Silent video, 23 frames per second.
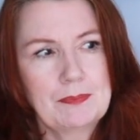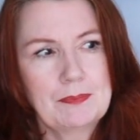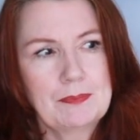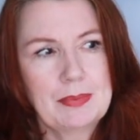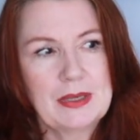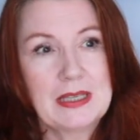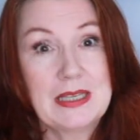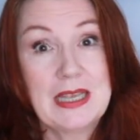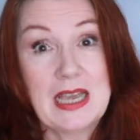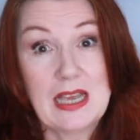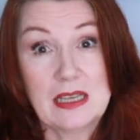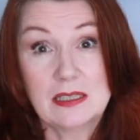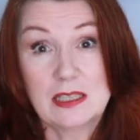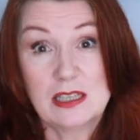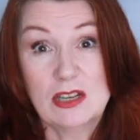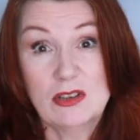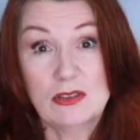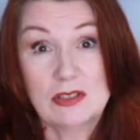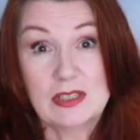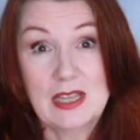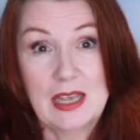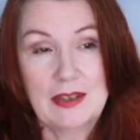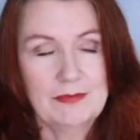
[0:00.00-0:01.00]
But yes,
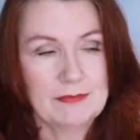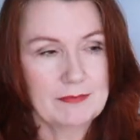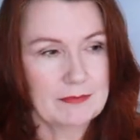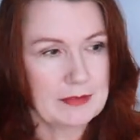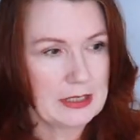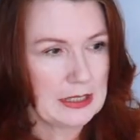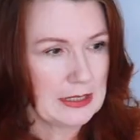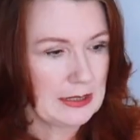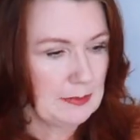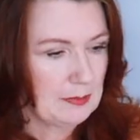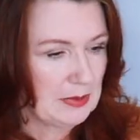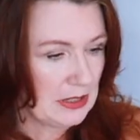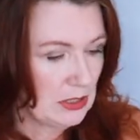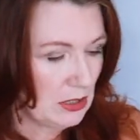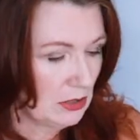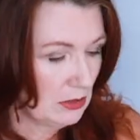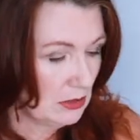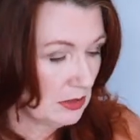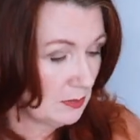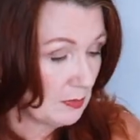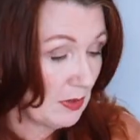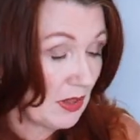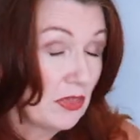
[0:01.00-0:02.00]
lots haven't really been
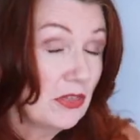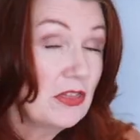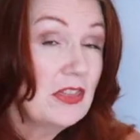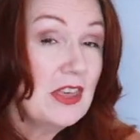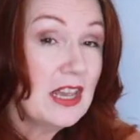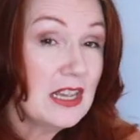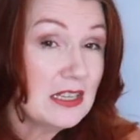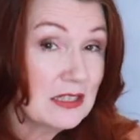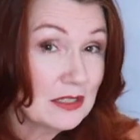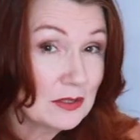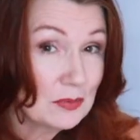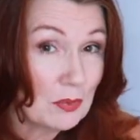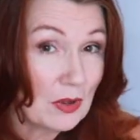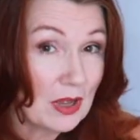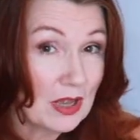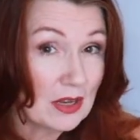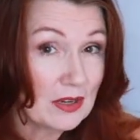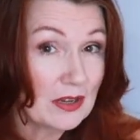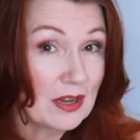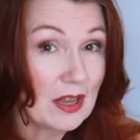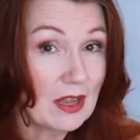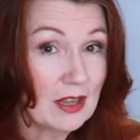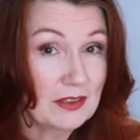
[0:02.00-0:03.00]
used. But this
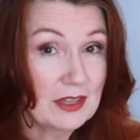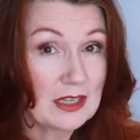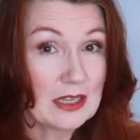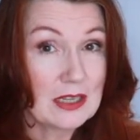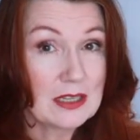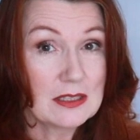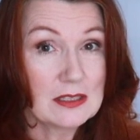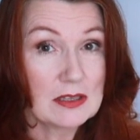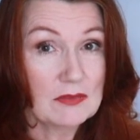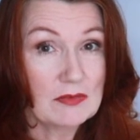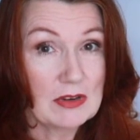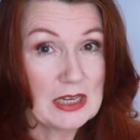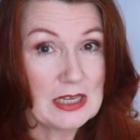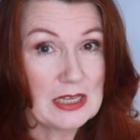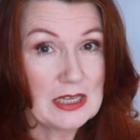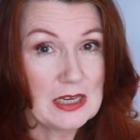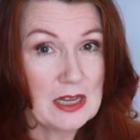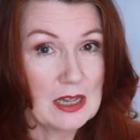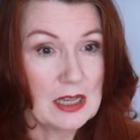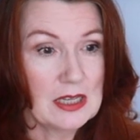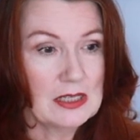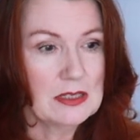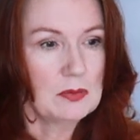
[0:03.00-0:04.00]
one, I think, is a really
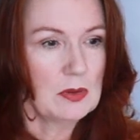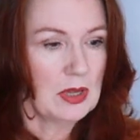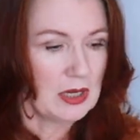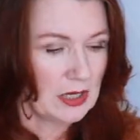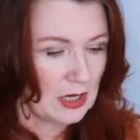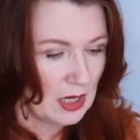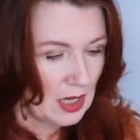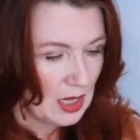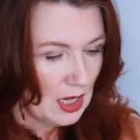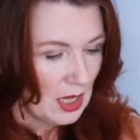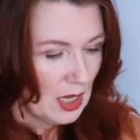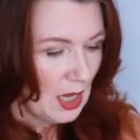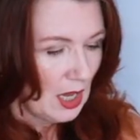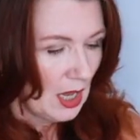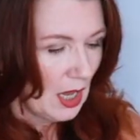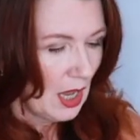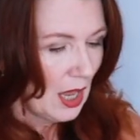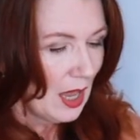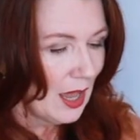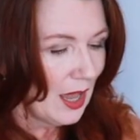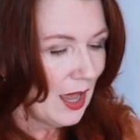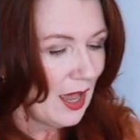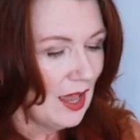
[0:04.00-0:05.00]
nice one.
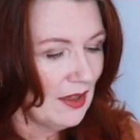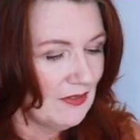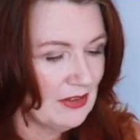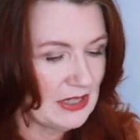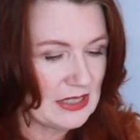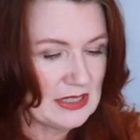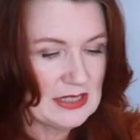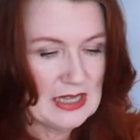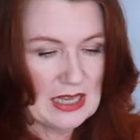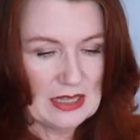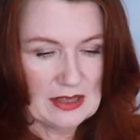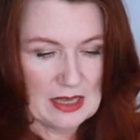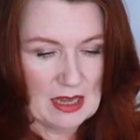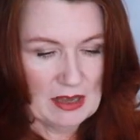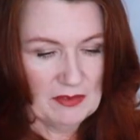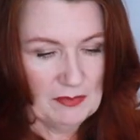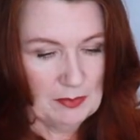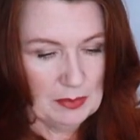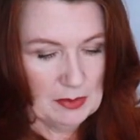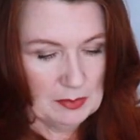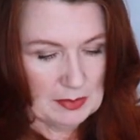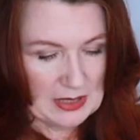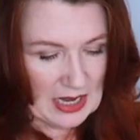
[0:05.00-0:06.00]
Having said that,
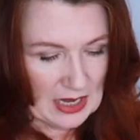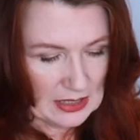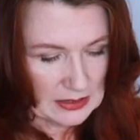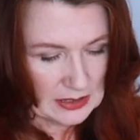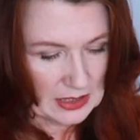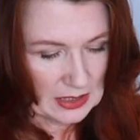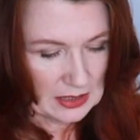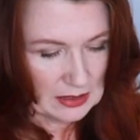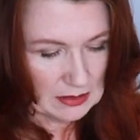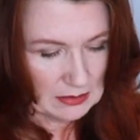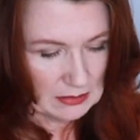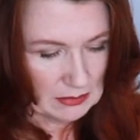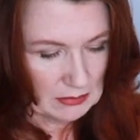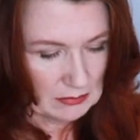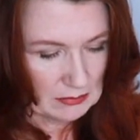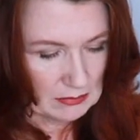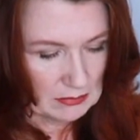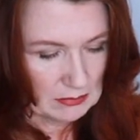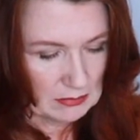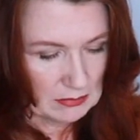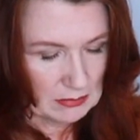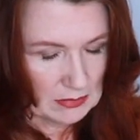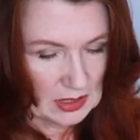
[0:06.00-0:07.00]
I've probably had it
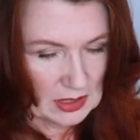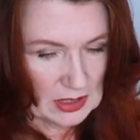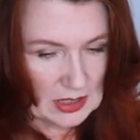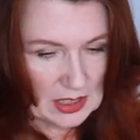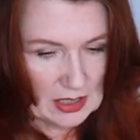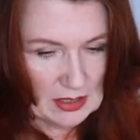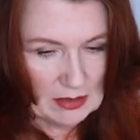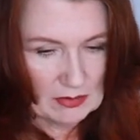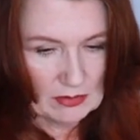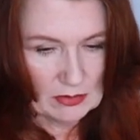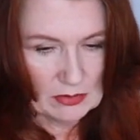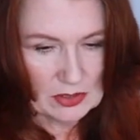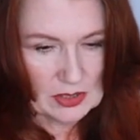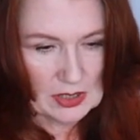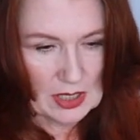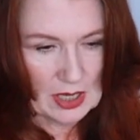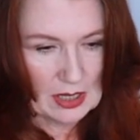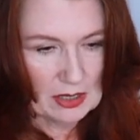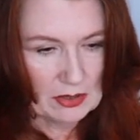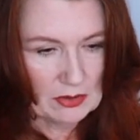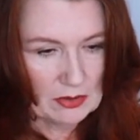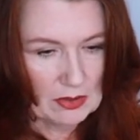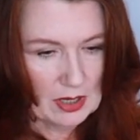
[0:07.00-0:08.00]
a year or
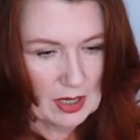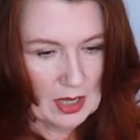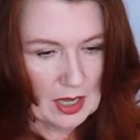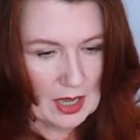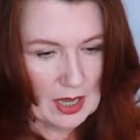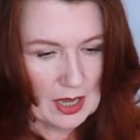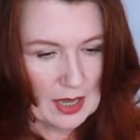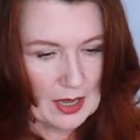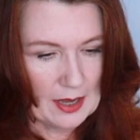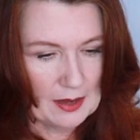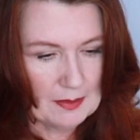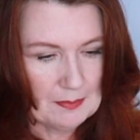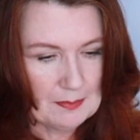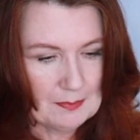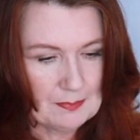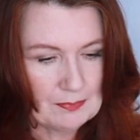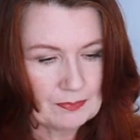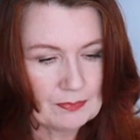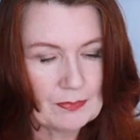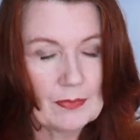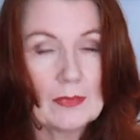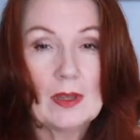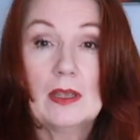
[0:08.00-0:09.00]
so.
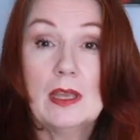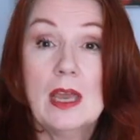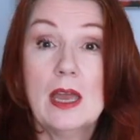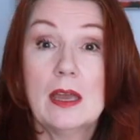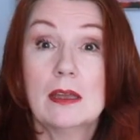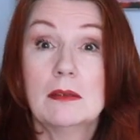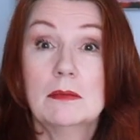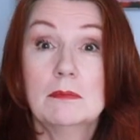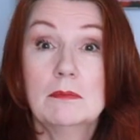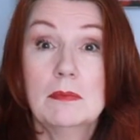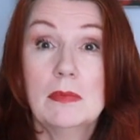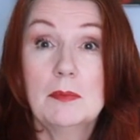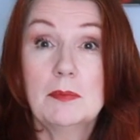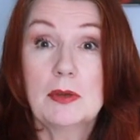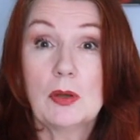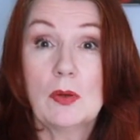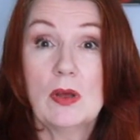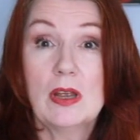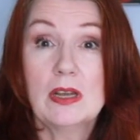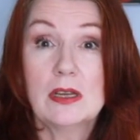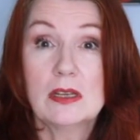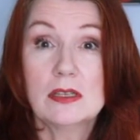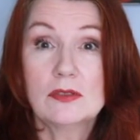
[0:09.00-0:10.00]
Might be
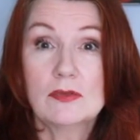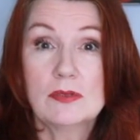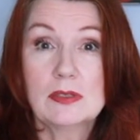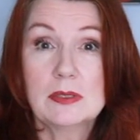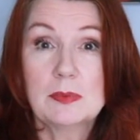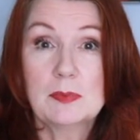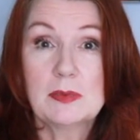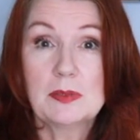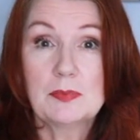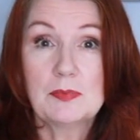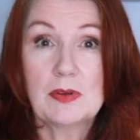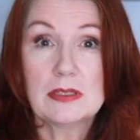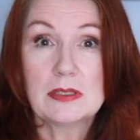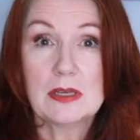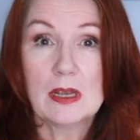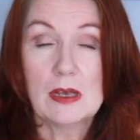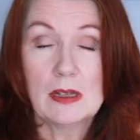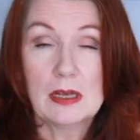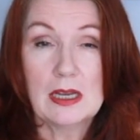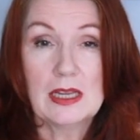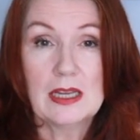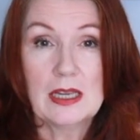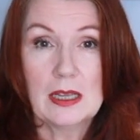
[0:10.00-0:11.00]
quite a nice Christmas present.
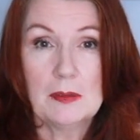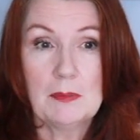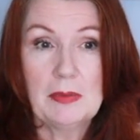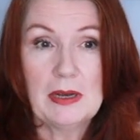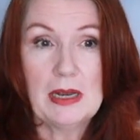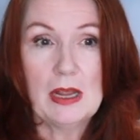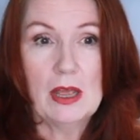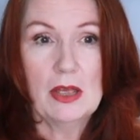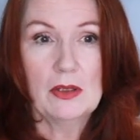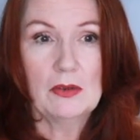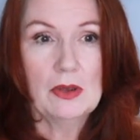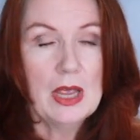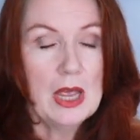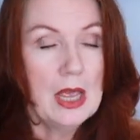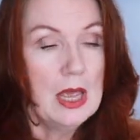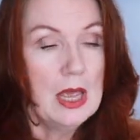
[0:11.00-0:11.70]
I'll link it below.